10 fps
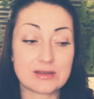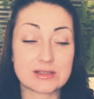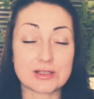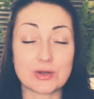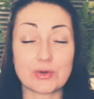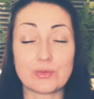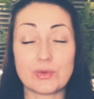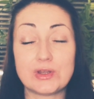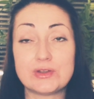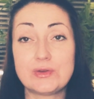So
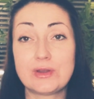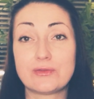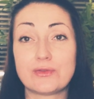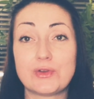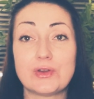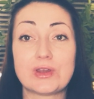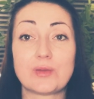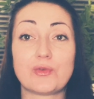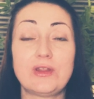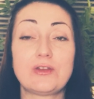when you're doing a full
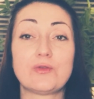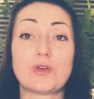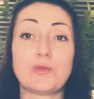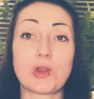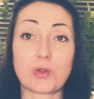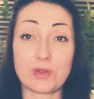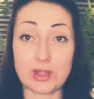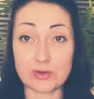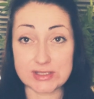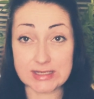yogic breath, you want to make sure
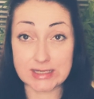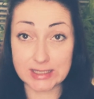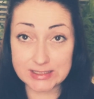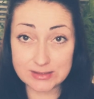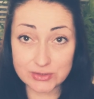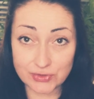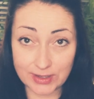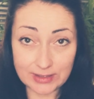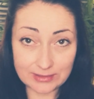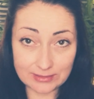that you're sitting nice and
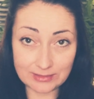straight,